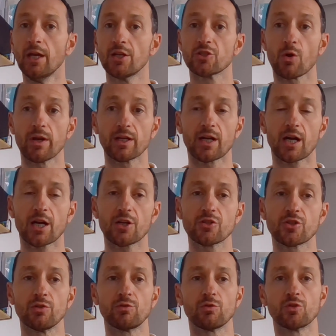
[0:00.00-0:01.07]
So I
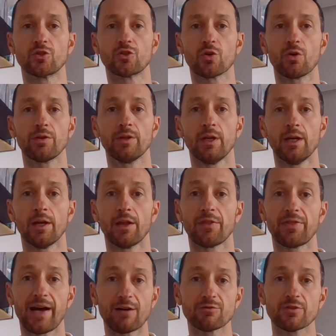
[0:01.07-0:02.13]
encourage you to join
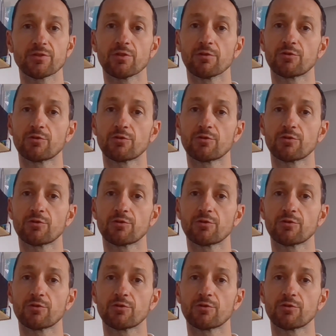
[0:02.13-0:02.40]
thousands